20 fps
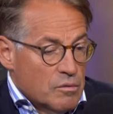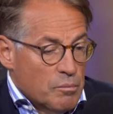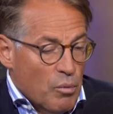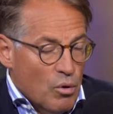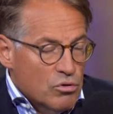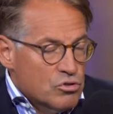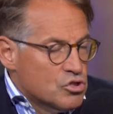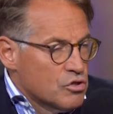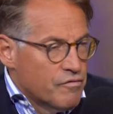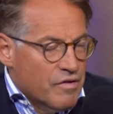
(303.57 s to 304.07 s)
the
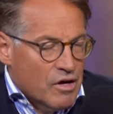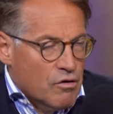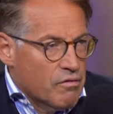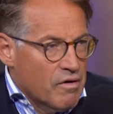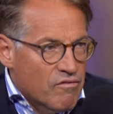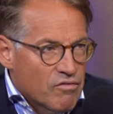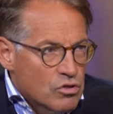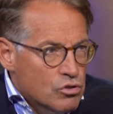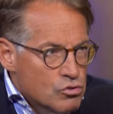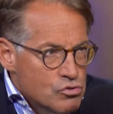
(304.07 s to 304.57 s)
Bolshevik
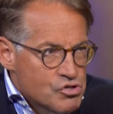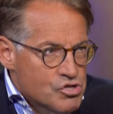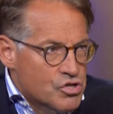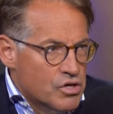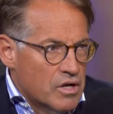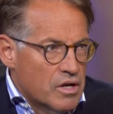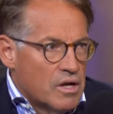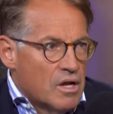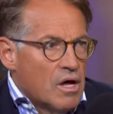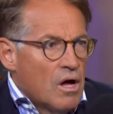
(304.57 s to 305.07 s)

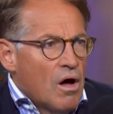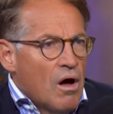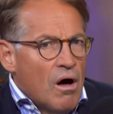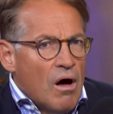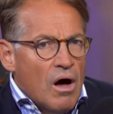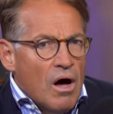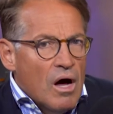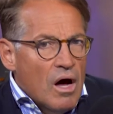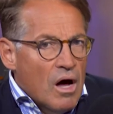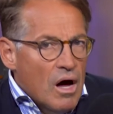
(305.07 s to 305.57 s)
Revolution
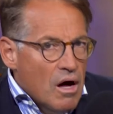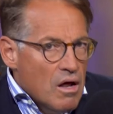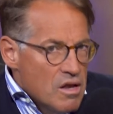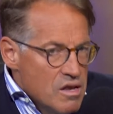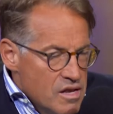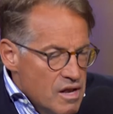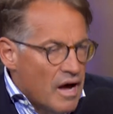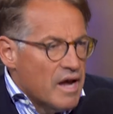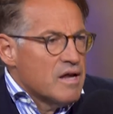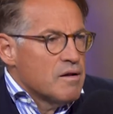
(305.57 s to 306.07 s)

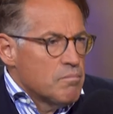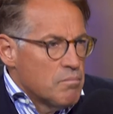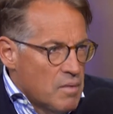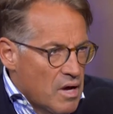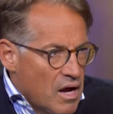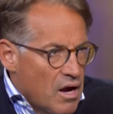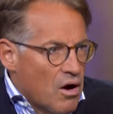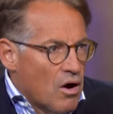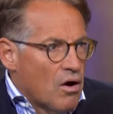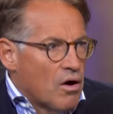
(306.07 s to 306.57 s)

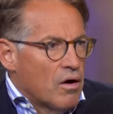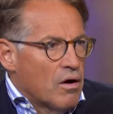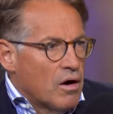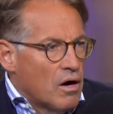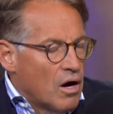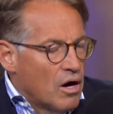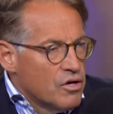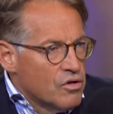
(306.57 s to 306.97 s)
nightmare.